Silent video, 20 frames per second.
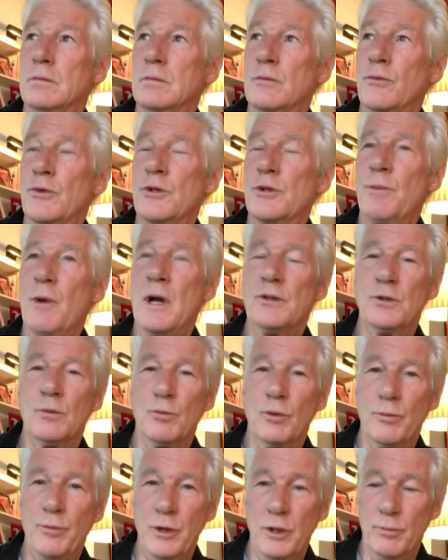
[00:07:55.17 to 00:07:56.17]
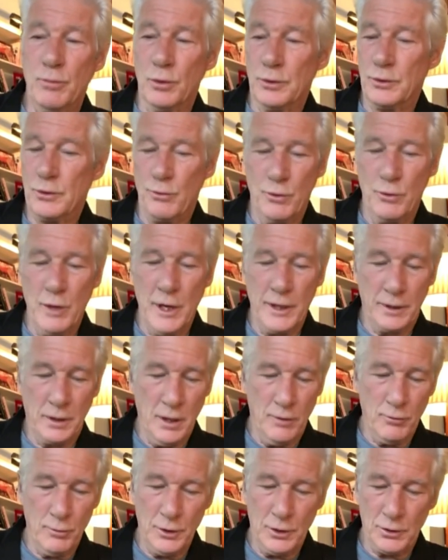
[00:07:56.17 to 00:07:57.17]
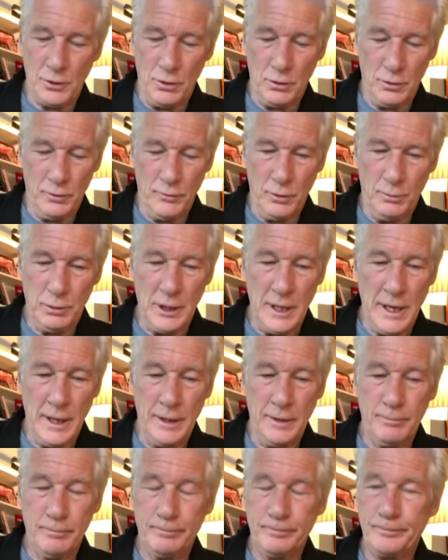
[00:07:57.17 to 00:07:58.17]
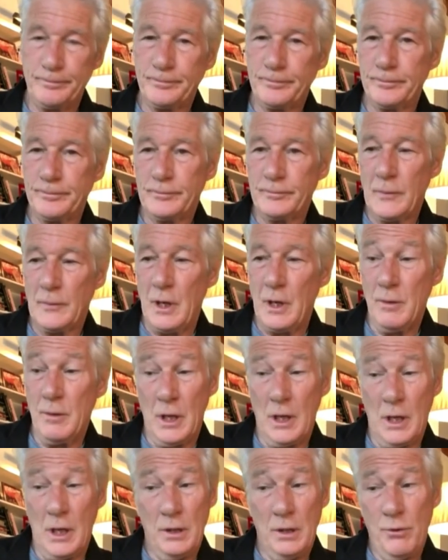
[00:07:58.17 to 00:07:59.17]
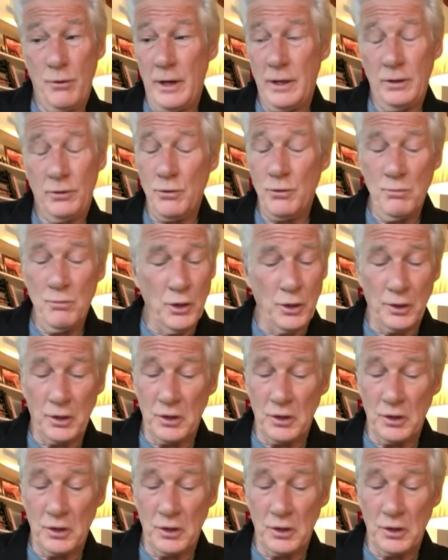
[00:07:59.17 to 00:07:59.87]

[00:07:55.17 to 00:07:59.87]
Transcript: responsible people to run governments all over the planet. I mean, Greta Thunberg